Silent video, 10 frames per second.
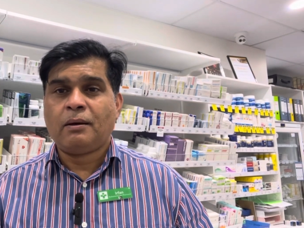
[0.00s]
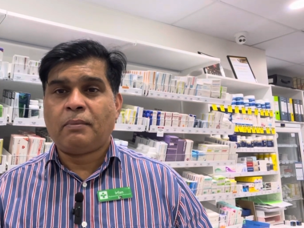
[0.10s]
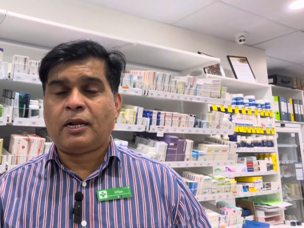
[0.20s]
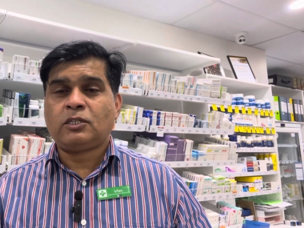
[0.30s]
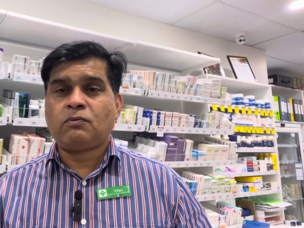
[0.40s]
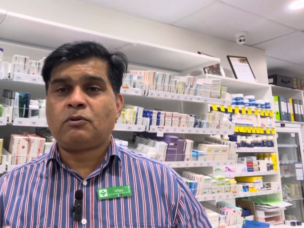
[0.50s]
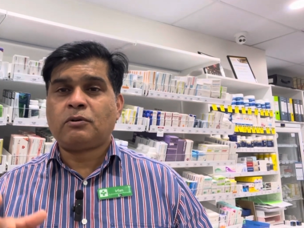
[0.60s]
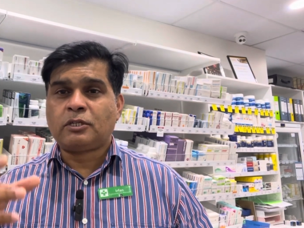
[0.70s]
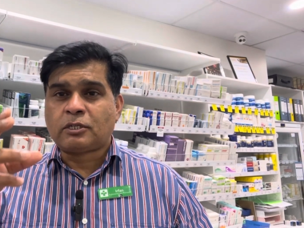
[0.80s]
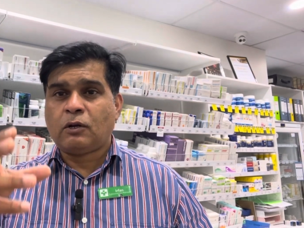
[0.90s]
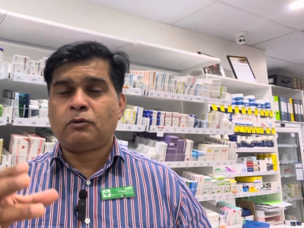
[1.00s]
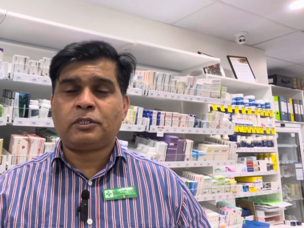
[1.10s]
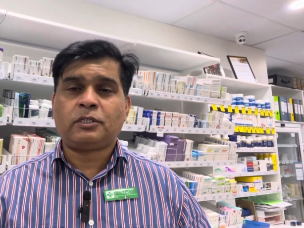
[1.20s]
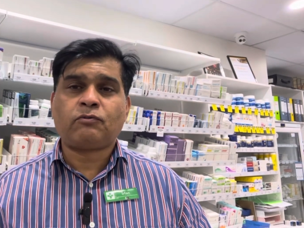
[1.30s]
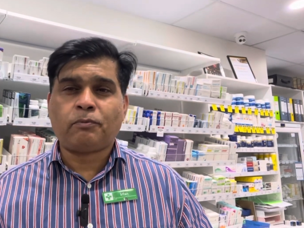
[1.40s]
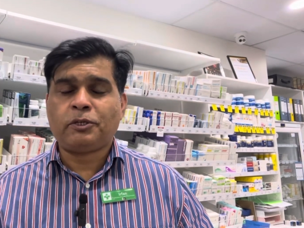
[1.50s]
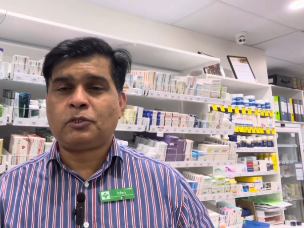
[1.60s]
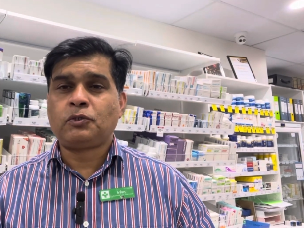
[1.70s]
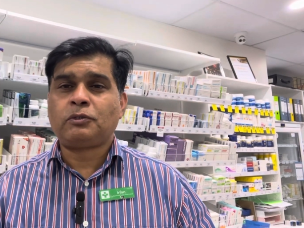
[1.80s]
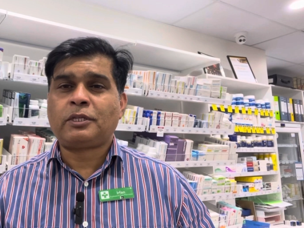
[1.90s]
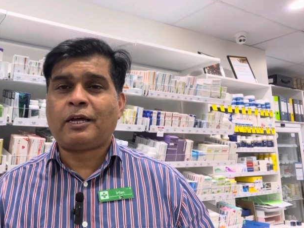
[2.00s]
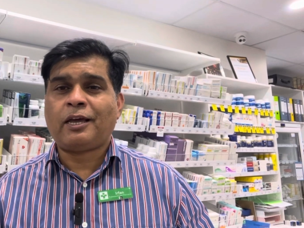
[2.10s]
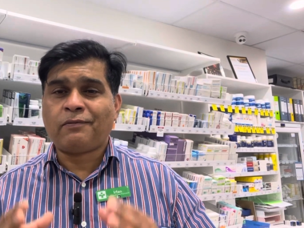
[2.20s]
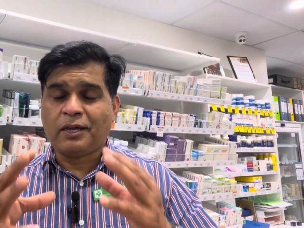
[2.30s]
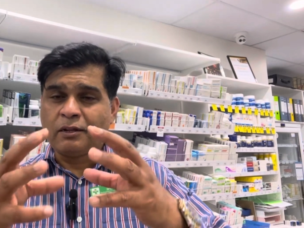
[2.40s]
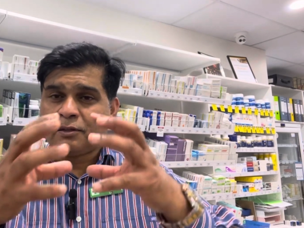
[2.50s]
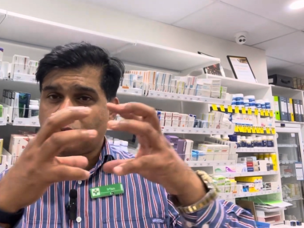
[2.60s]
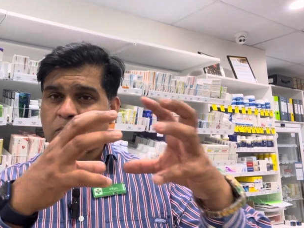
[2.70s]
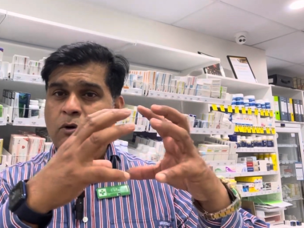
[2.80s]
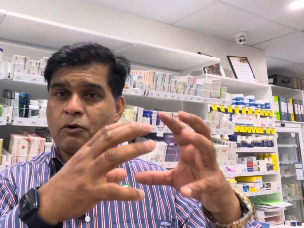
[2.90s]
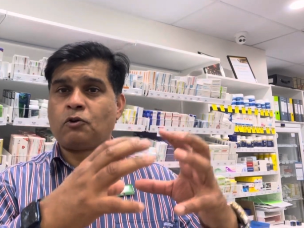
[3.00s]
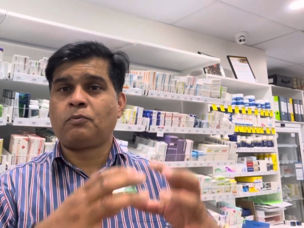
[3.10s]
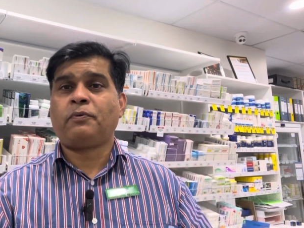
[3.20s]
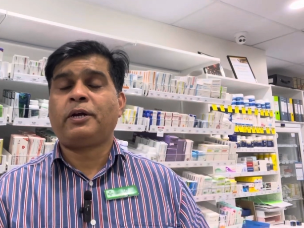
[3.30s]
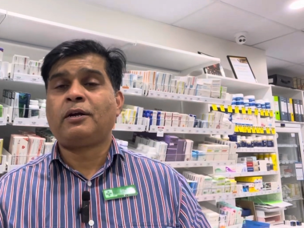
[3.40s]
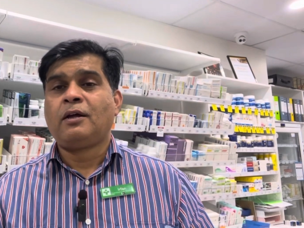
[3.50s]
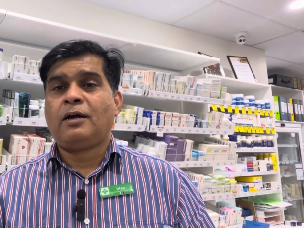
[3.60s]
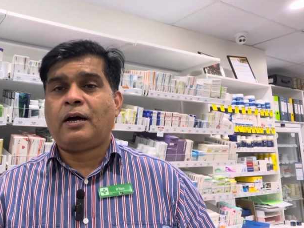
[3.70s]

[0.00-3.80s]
But I just want to disclose this information to you that I have another smaller group where